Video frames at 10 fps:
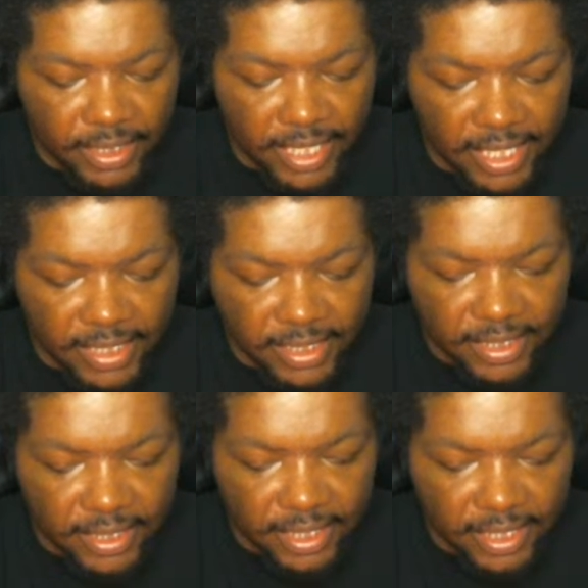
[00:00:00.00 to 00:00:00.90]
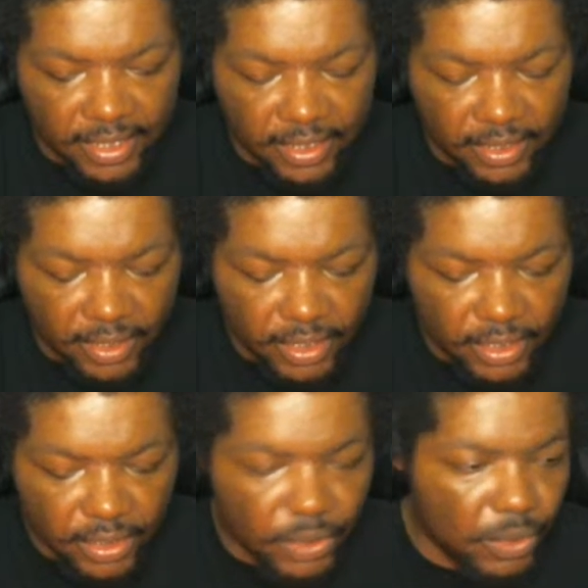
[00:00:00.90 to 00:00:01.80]
decides to
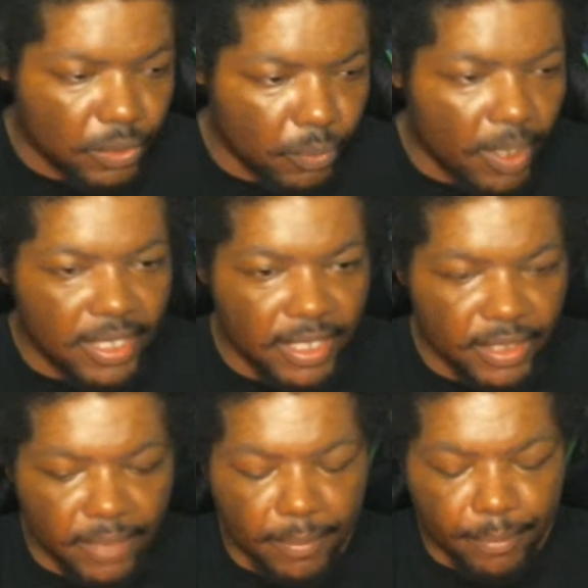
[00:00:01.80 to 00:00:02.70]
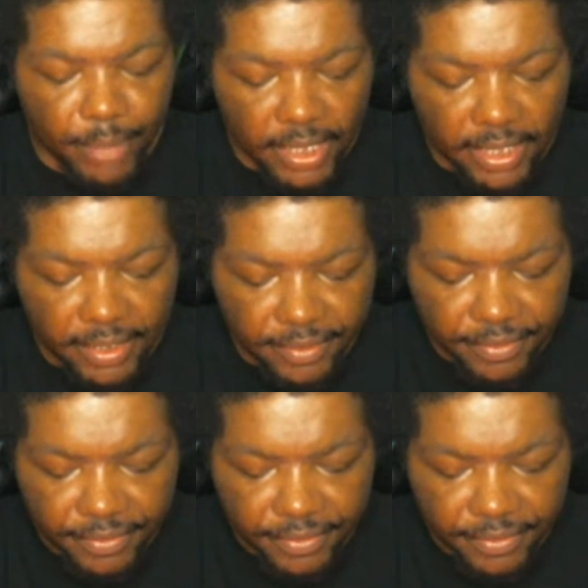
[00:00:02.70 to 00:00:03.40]
destroy the ship completely,